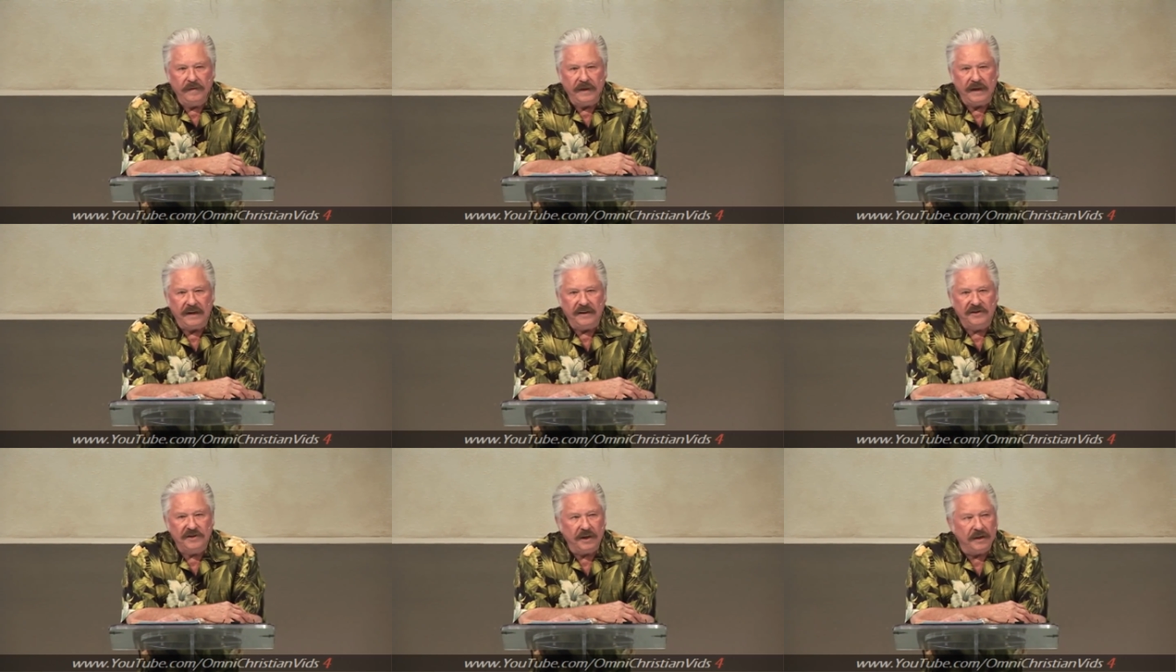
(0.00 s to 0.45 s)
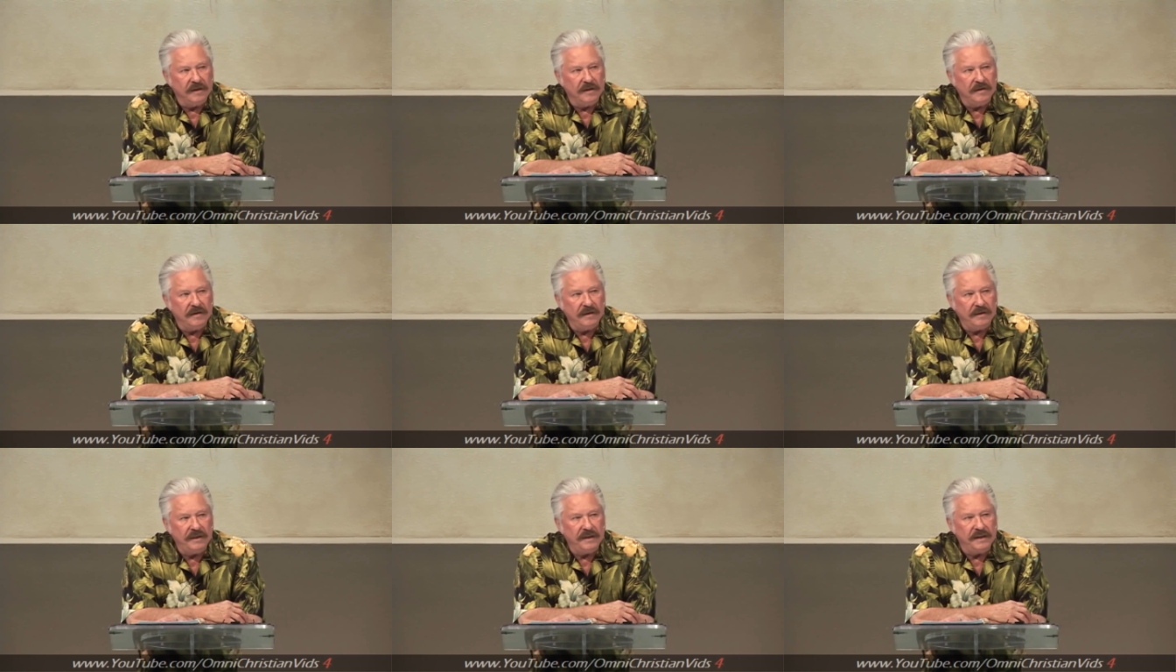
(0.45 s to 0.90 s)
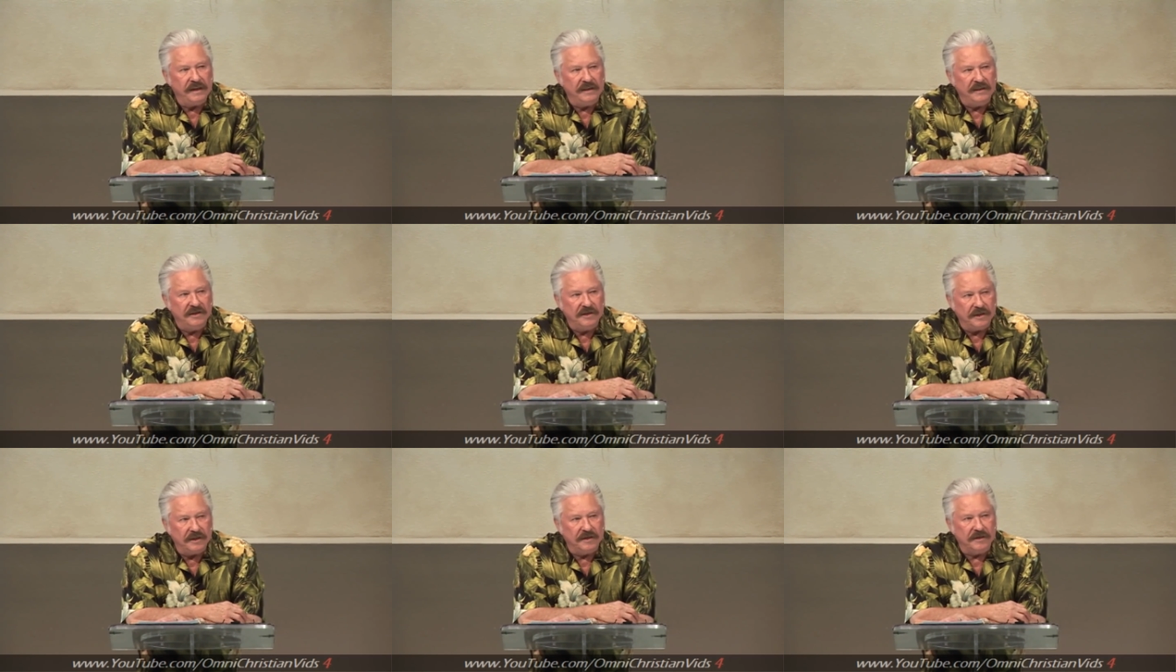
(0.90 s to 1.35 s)
the eternal
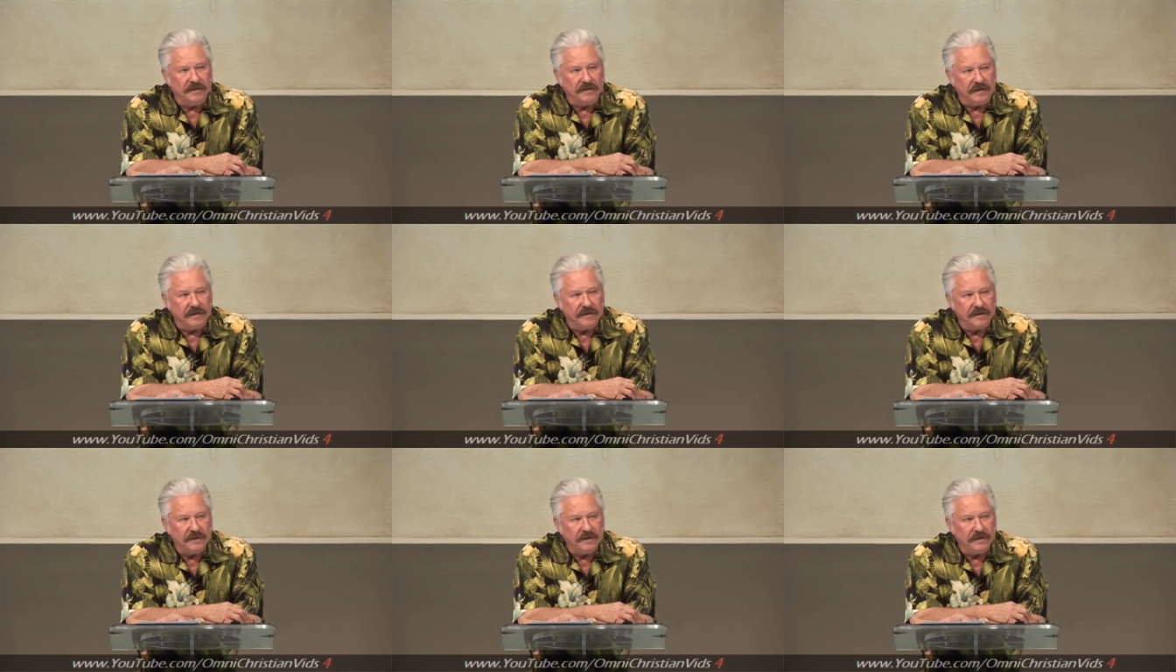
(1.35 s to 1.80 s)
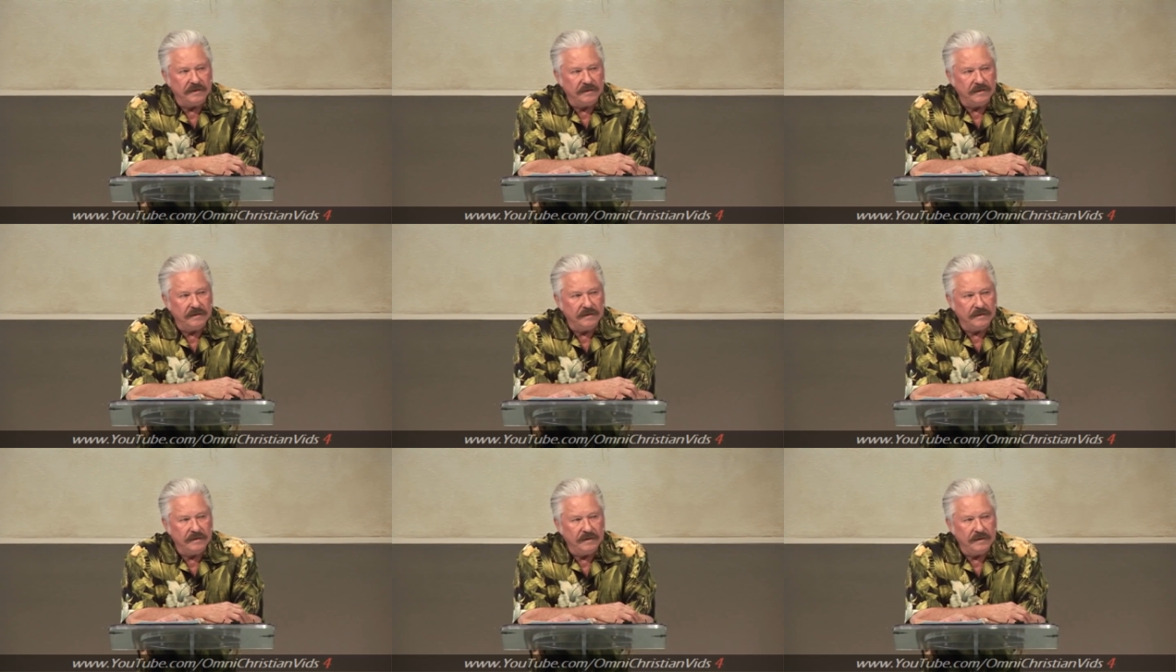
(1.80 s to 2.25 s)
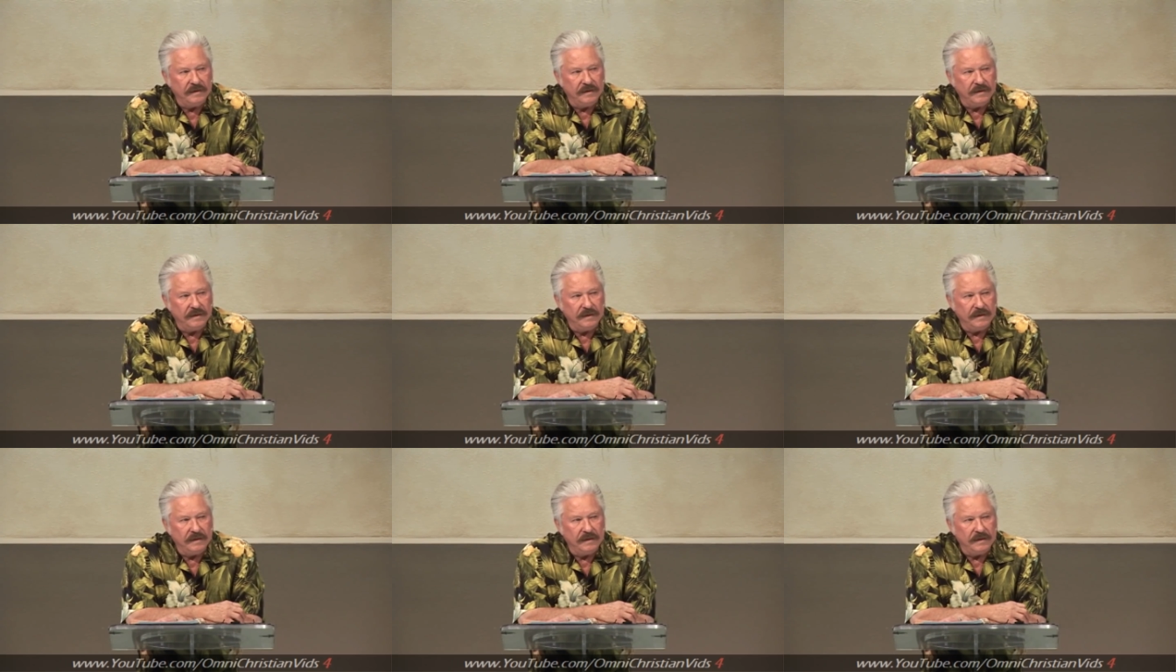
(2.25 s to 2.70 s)
existence
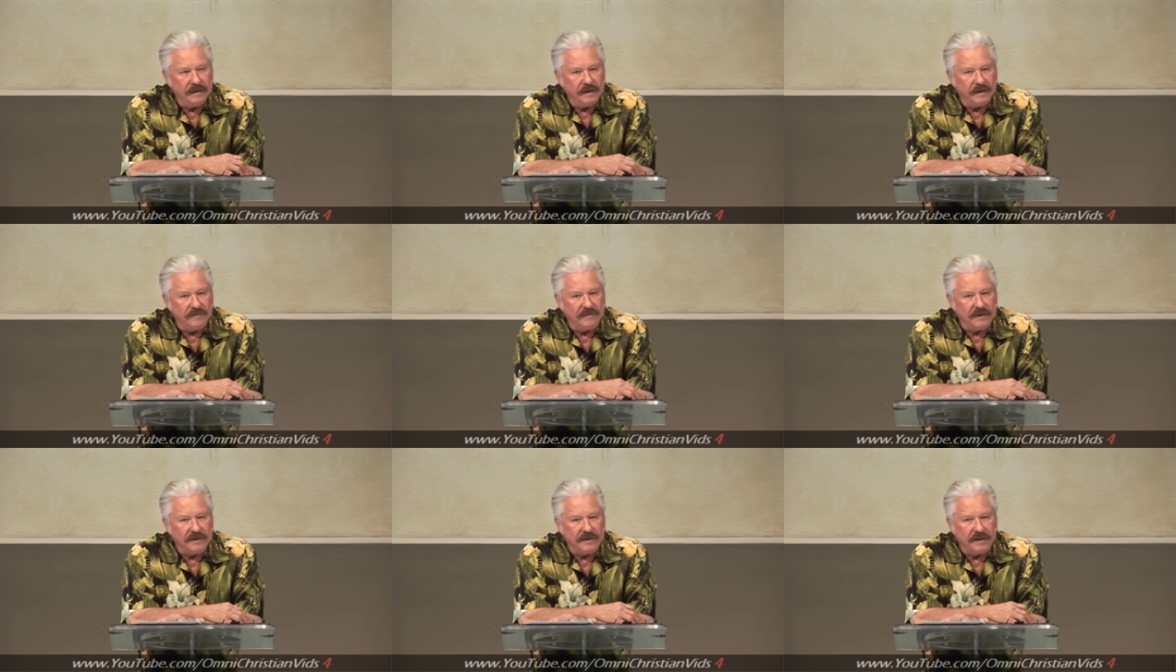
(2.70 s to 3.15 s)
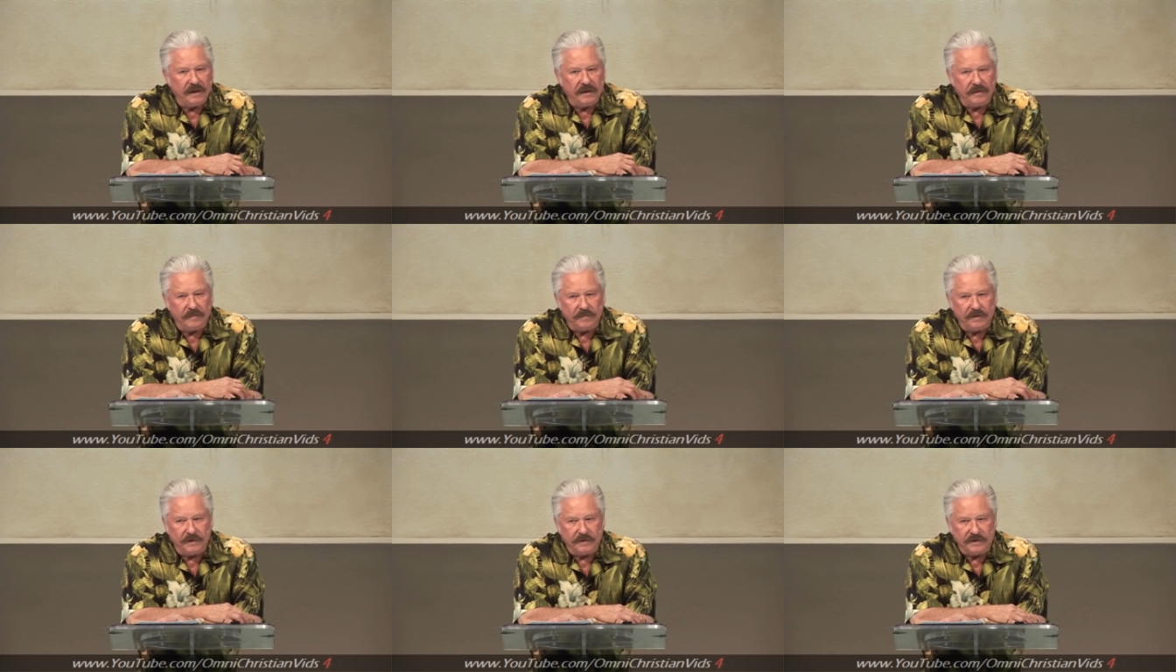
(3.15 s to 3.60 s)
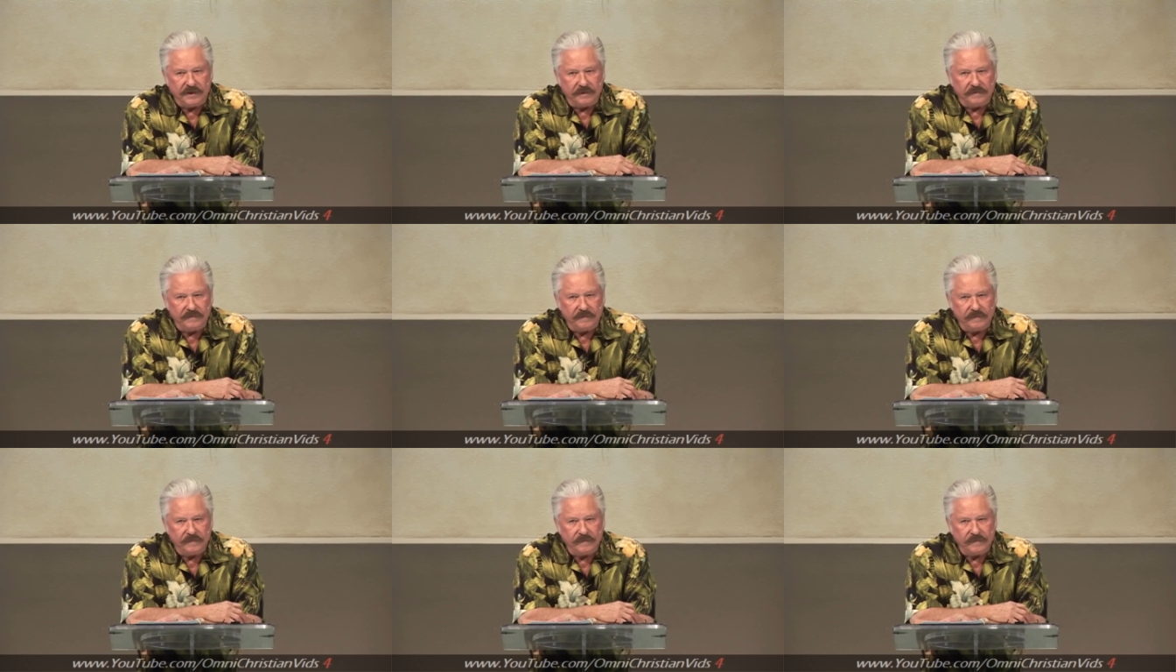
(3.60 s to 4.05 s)
of the second person.